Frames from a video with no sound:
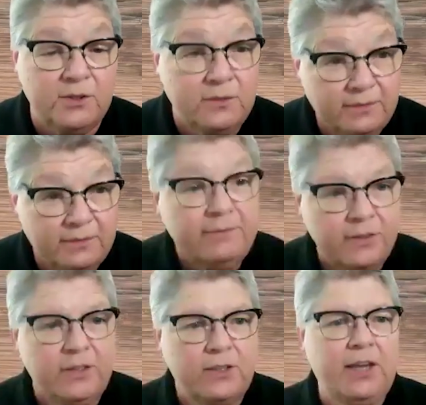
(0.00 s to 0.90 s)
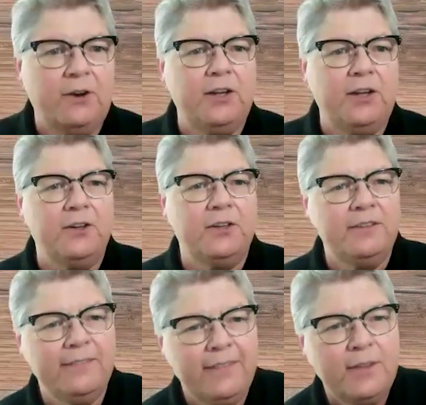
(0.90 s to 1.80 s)
are carry on.
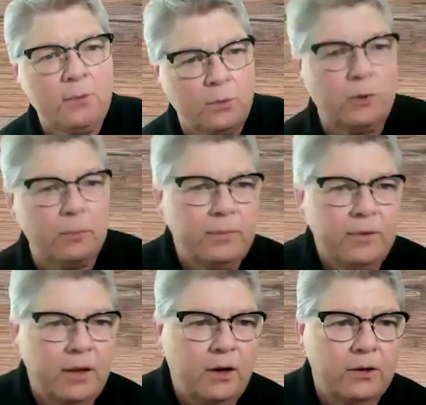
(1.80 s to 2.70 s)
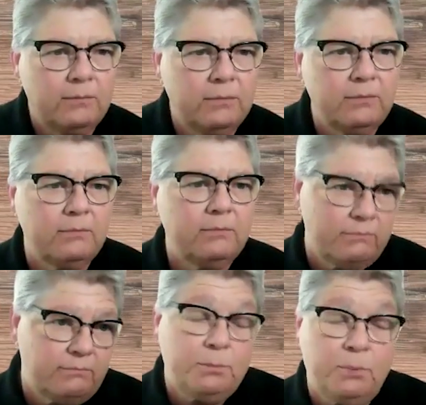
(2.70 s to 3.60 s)
We're are
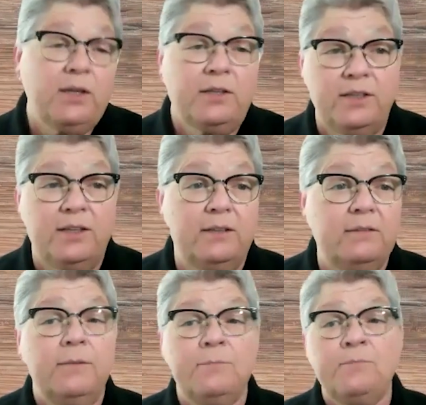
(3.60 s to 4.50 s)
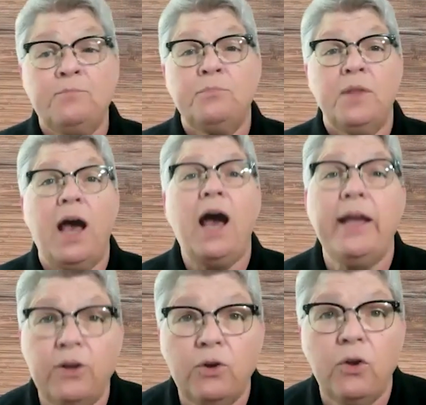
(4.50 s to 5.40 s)
yeah. depicting
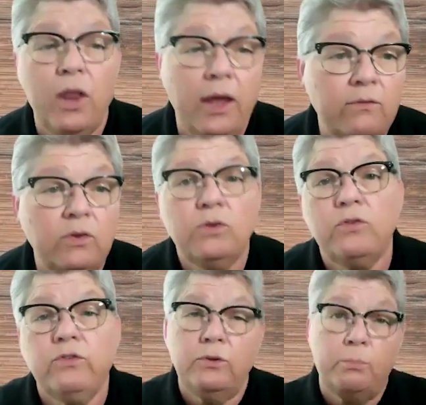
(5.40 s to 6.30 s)
higher levels